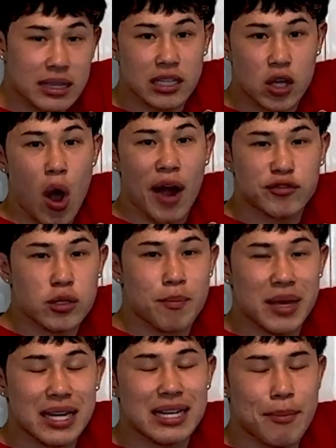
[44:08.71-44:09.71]
go off the
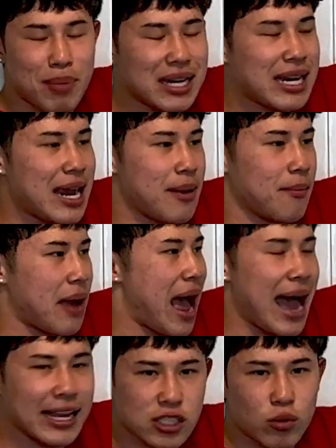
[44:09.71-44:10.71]
big name
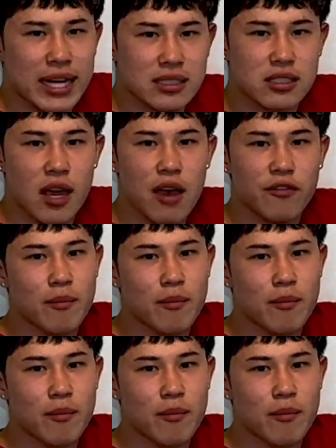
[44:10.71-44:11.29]
ads, right, and stuff,